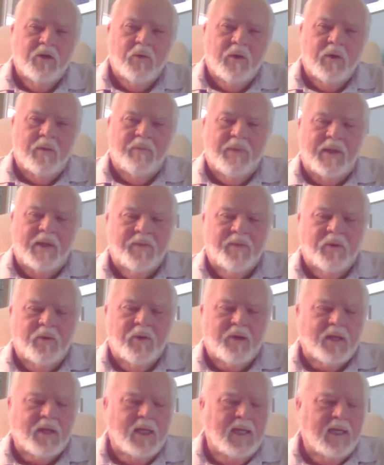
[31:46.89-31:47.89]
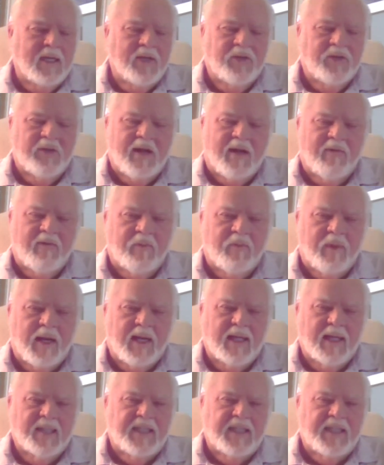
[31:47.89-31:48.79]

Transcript: what people were thinking driving by